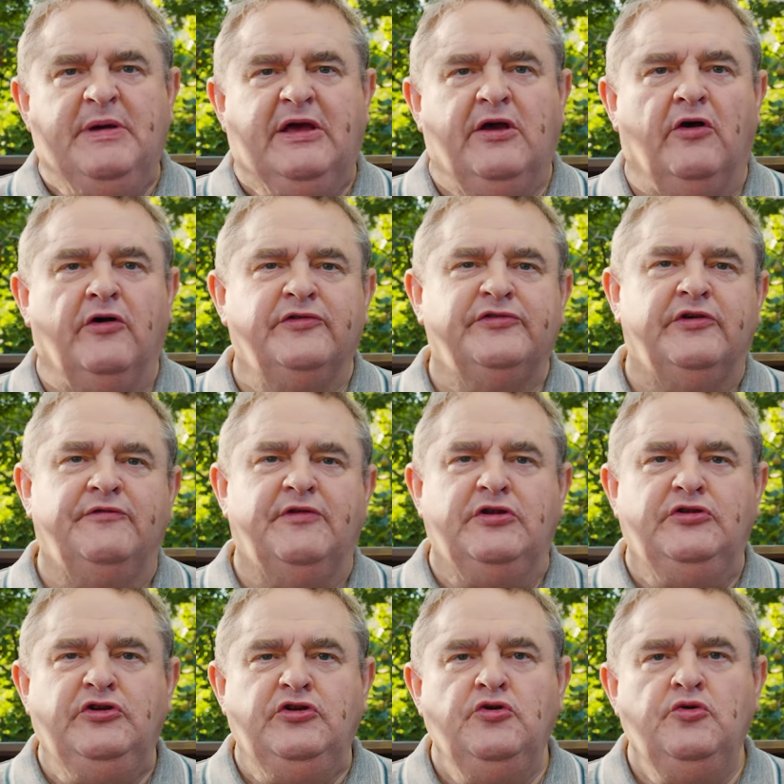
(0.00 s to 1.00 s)
because of a
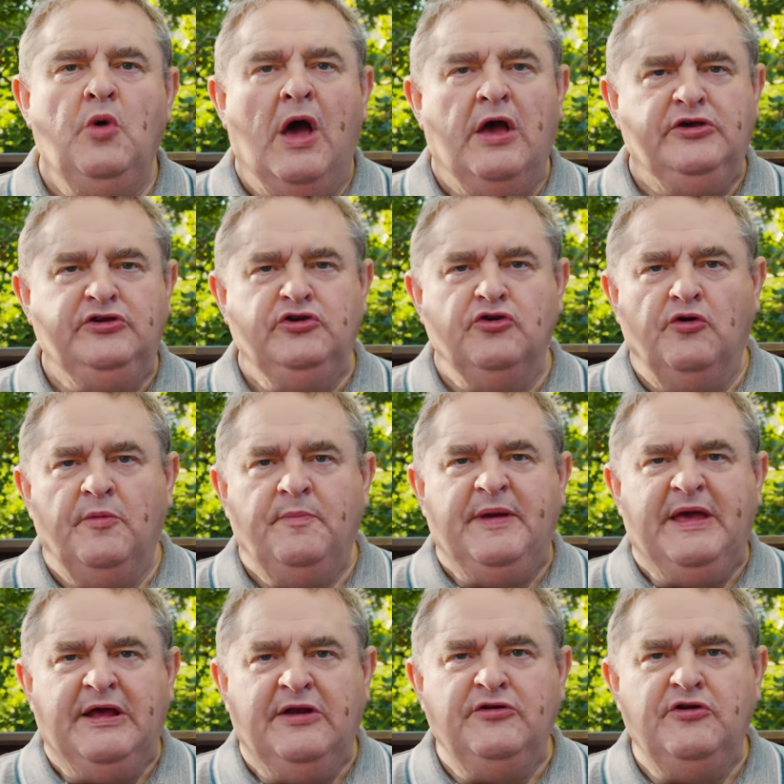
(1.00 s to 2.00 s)
new
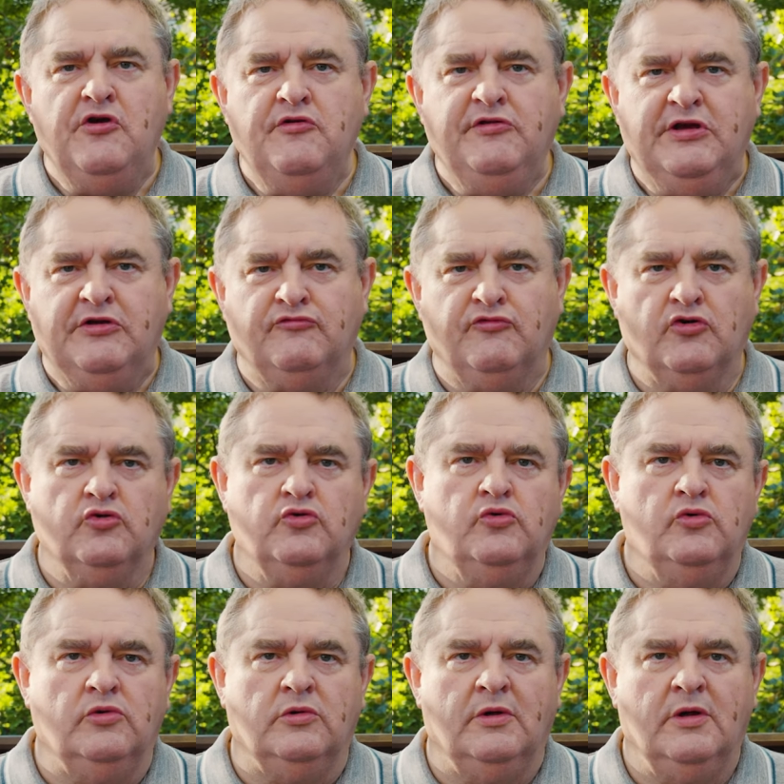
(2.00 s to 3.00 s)
European Union
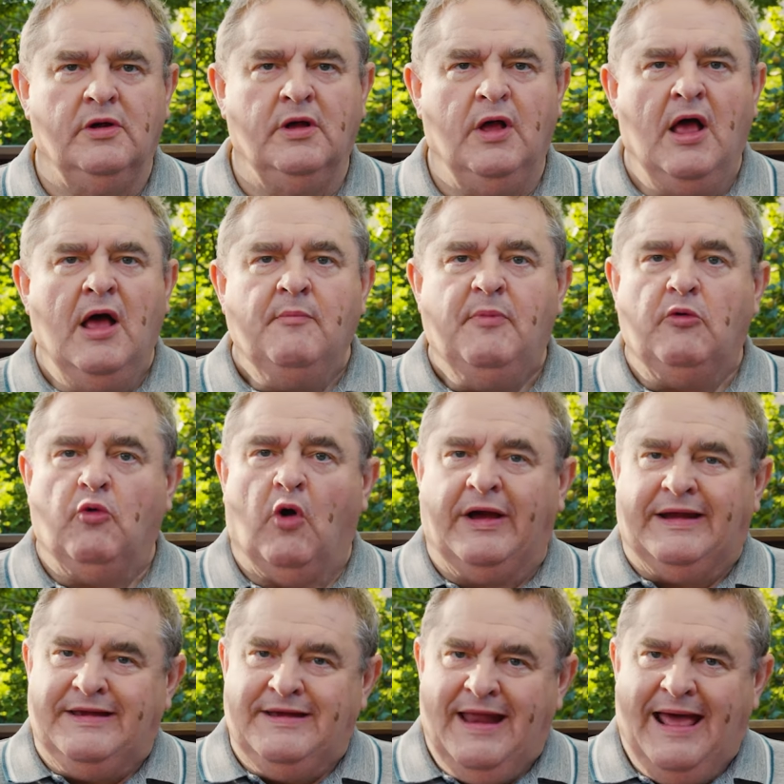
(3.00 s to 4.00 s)
rule. But
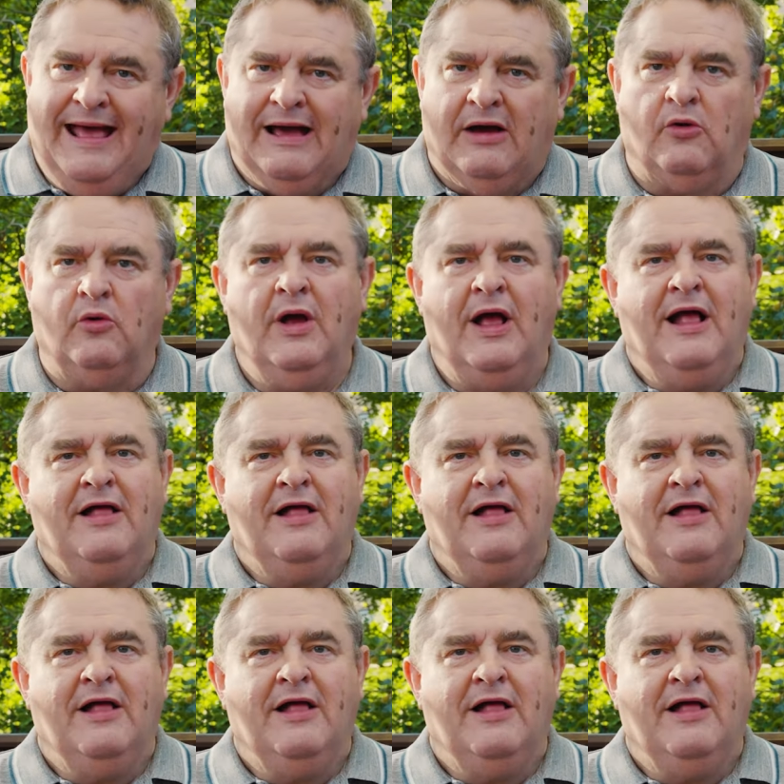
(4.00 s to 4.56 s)
right now,